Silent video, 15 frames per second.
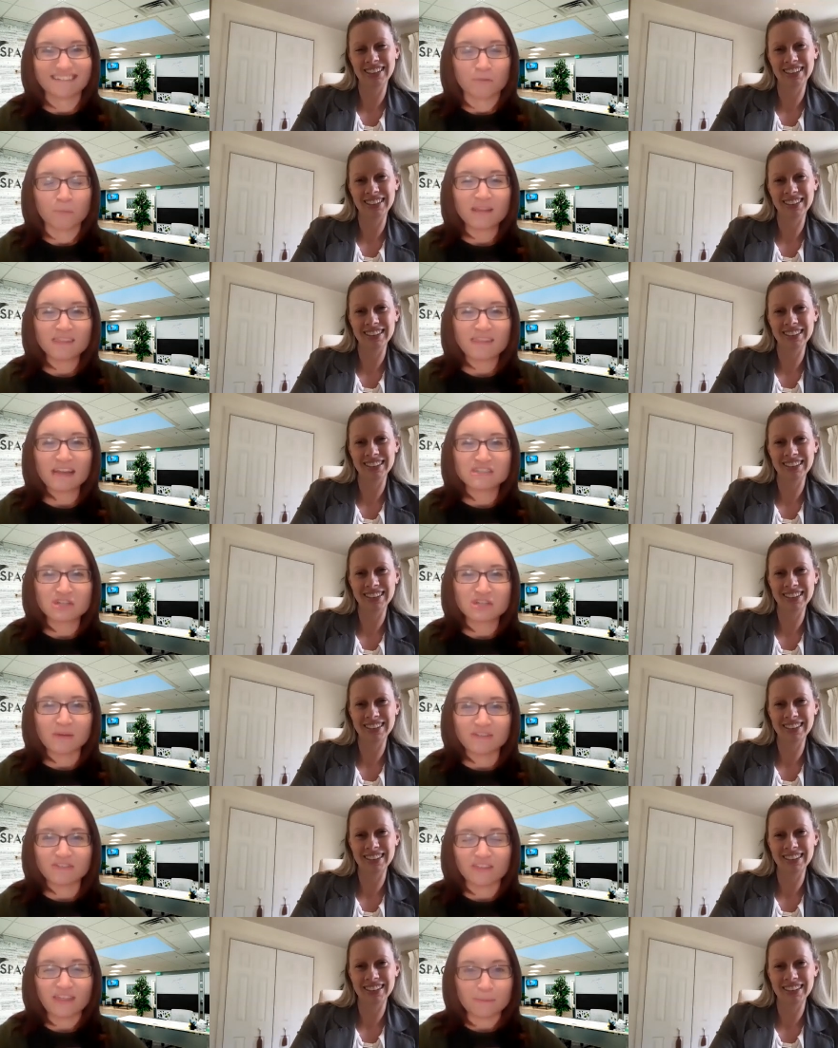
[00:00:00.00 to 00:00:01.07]
Speaker 1: What led you
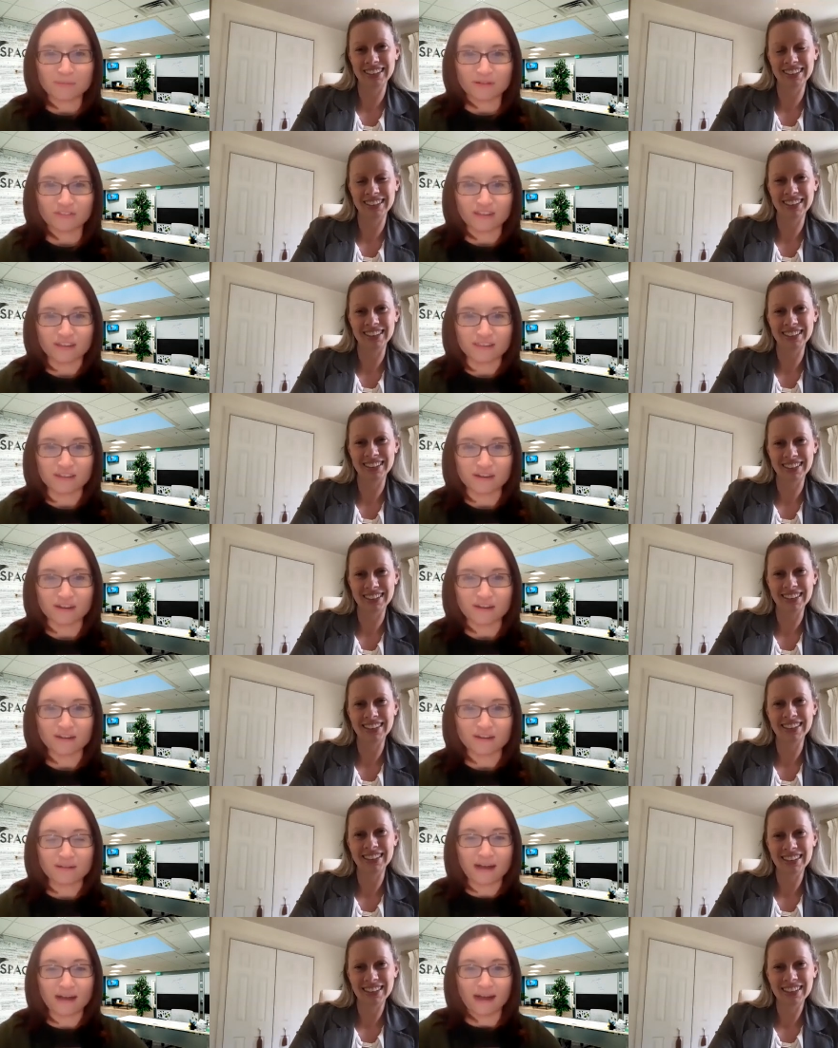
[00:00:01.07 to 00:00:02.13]
into that
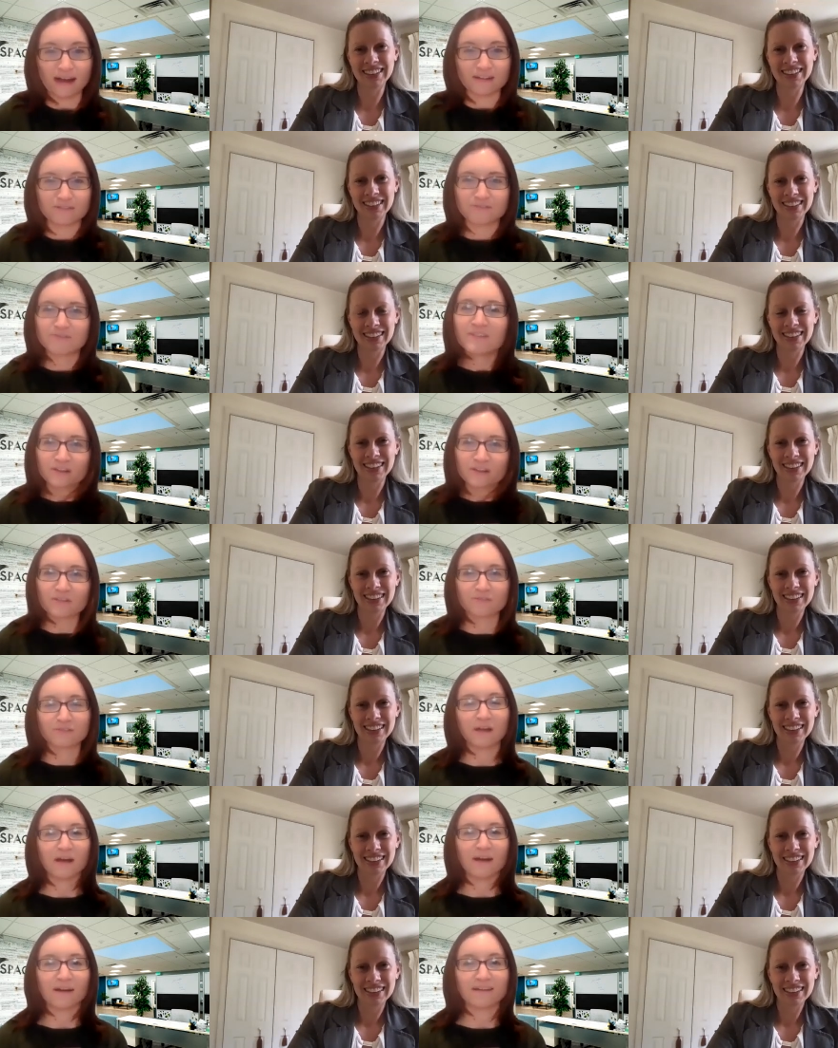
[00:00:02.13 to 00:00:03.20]
particular uh, field of
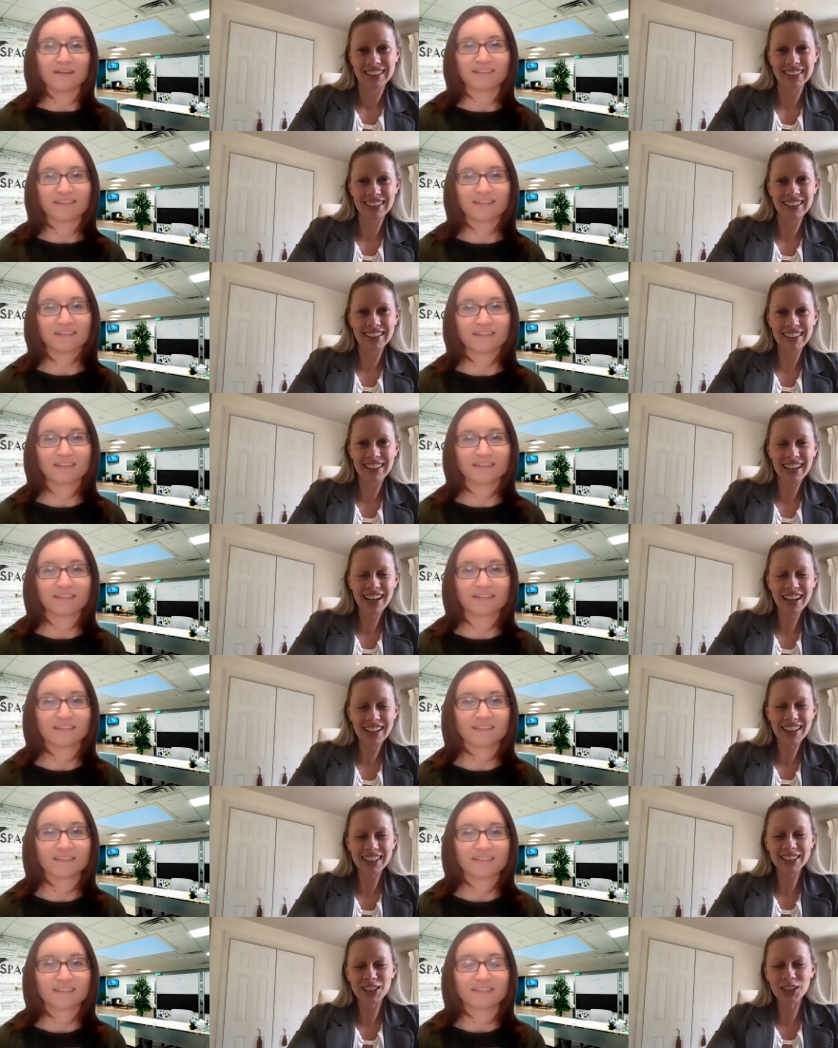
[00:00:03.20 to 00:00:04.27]
law?
Speaker 2: Yeah,
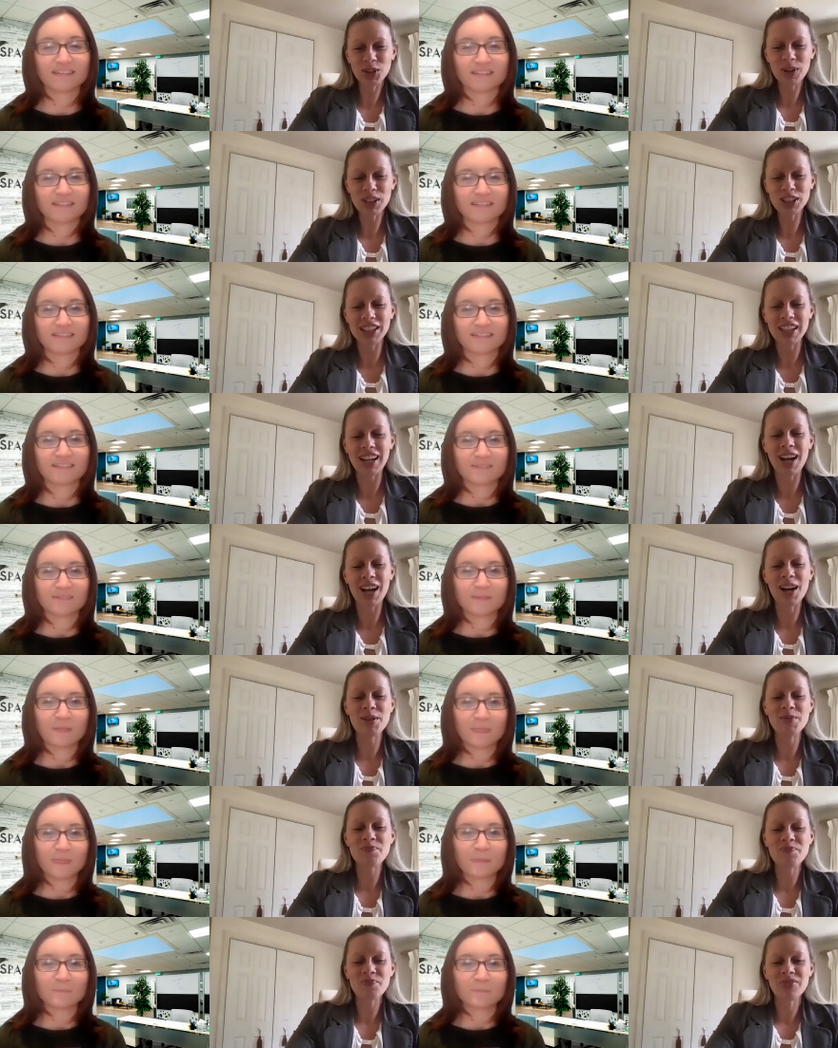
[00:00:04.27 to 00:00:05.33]
that's a good question.
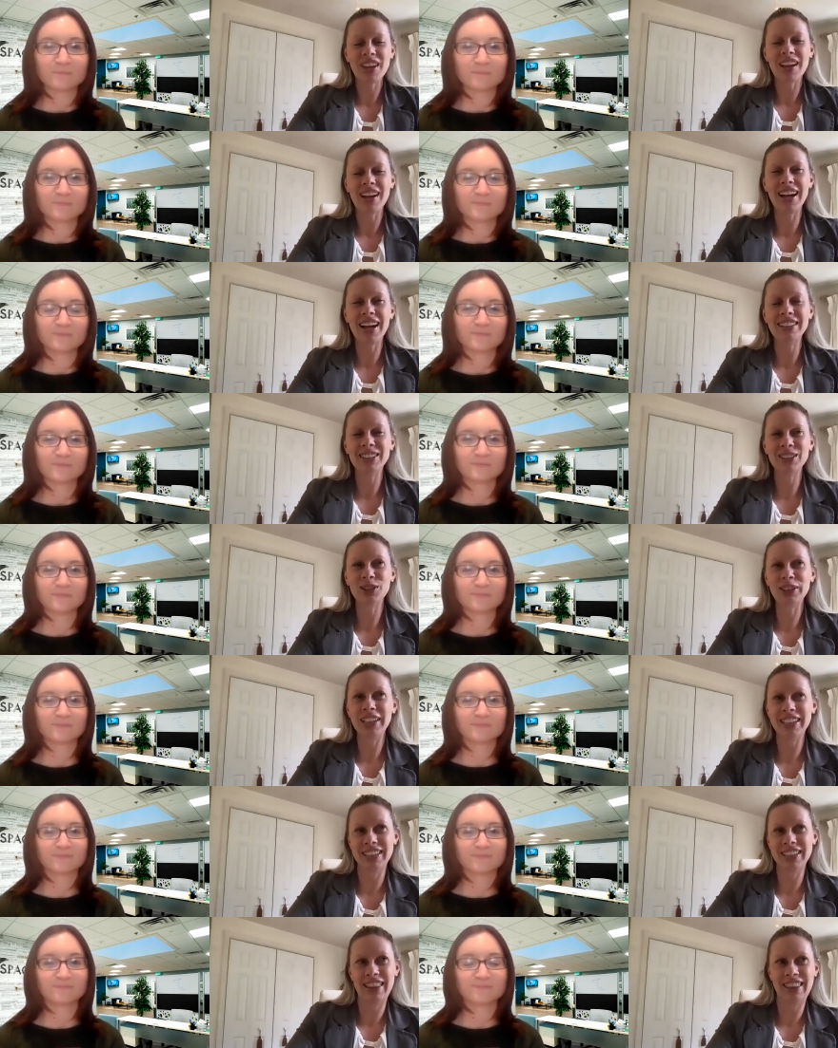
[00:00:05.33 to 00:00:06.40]
Um, I
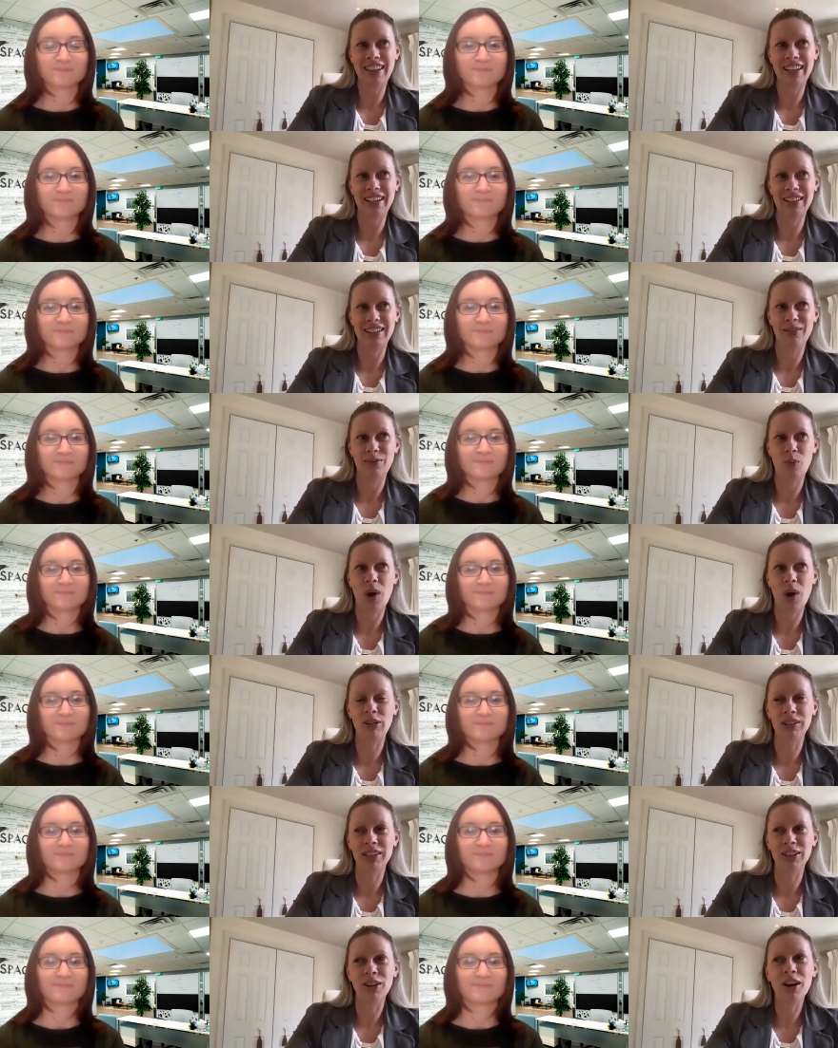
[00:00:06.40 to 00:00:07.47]
certainly didn't think
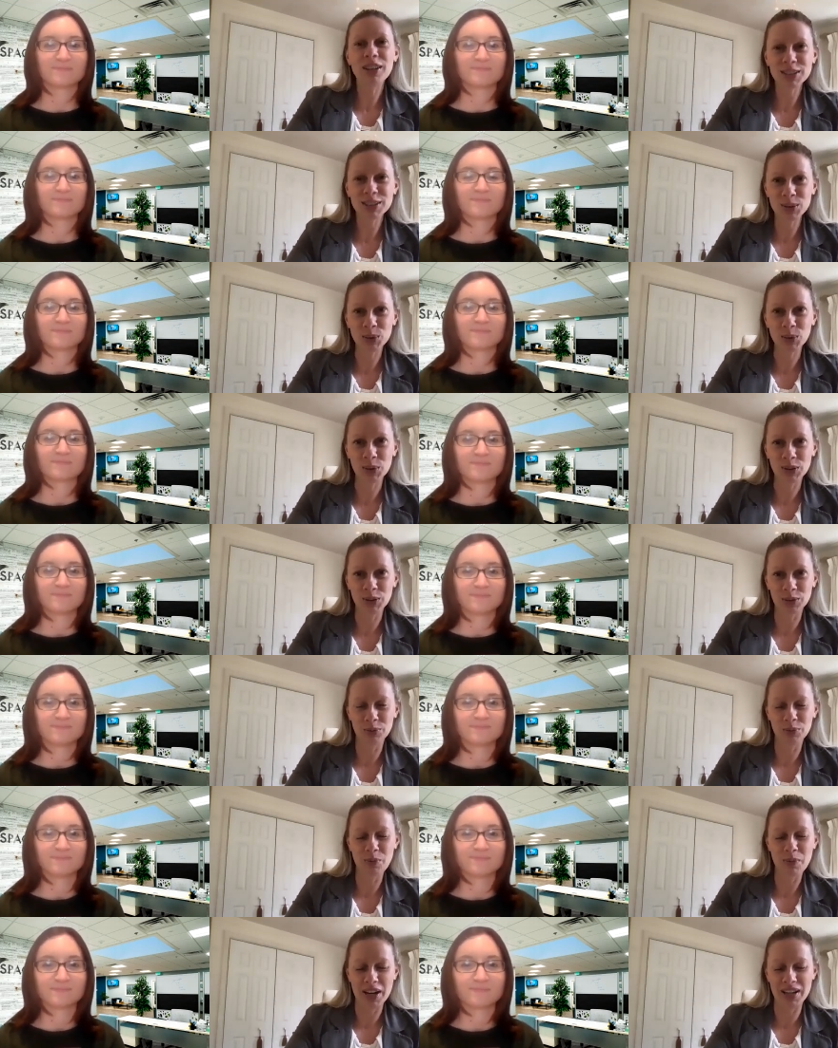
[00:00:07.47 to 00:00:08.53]
while in law school
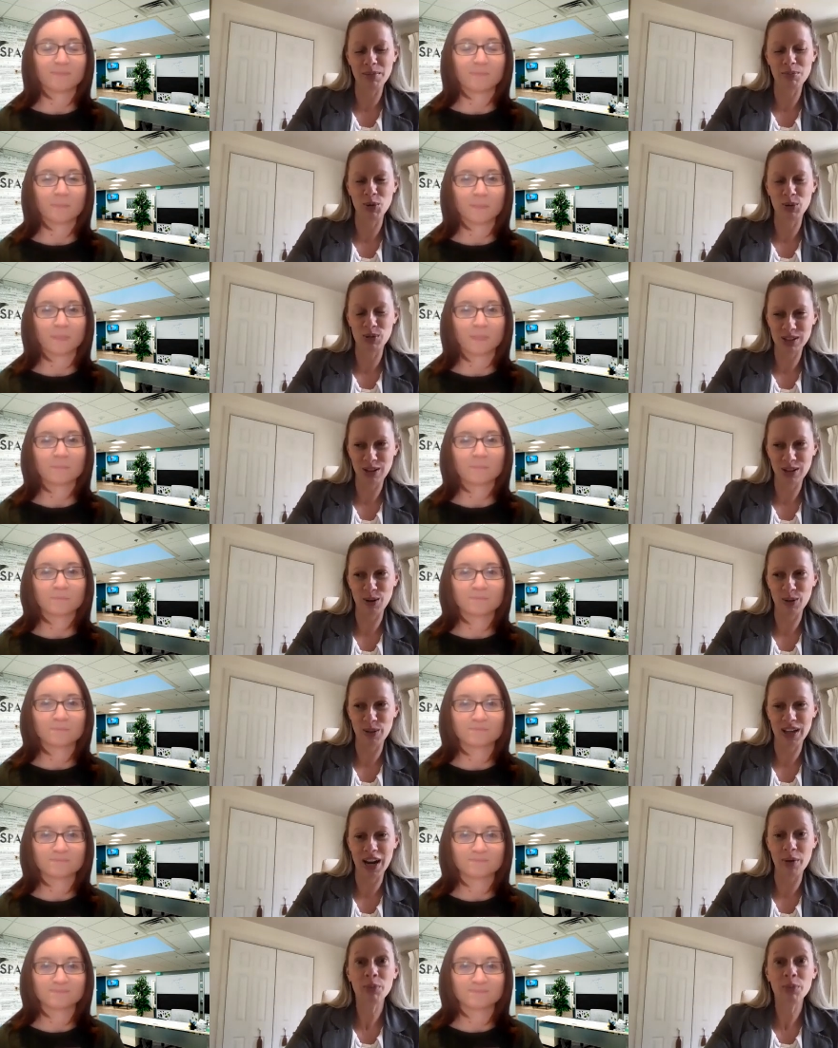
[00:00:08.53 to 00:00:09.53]
many moons ago that I